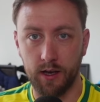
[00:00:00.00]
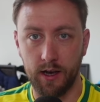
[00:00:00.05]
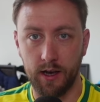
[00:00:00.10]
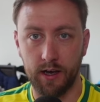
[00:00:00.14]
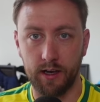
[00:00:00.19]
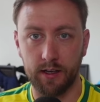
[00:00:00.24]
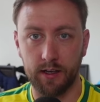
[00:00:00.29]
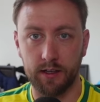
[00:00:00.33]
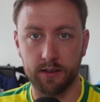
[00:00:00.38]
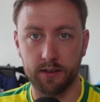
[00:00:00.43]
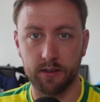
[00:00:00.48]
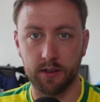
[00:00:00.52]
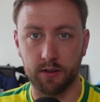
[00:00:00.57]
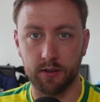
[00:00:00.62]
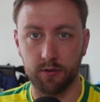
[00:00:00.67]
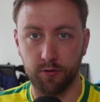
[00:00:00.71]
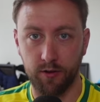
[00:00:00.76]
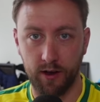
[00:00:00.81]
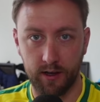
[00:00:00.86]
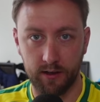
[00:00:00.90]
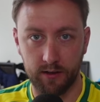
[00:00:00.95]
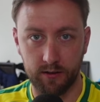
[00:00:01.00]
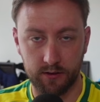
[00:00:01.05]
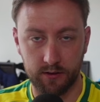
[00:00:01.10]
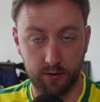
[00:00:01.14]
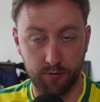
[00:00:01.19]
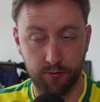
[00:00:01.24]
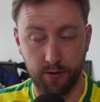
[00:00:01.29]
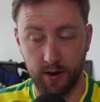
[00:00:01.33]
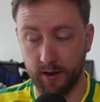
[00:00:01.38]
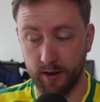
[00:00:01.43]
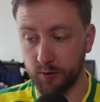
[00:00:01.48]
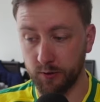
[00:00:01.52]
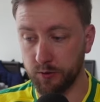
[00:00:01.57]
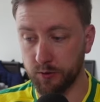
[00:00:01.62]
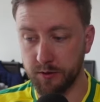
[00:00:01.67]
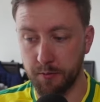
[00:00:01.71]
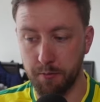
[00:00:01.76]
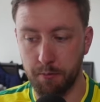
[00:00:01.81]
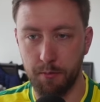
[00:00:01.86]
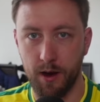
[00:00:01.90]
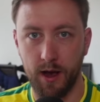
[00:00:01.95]
and their fans were
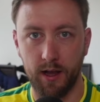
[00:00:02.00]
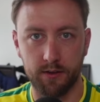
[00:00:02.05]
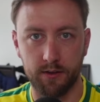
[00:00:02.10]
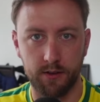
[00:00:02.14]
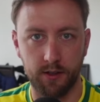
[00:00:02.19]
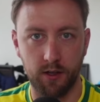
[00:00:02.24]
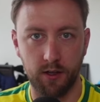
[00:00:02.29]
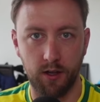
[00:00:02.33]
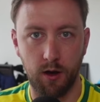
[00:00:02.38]
demanding a lot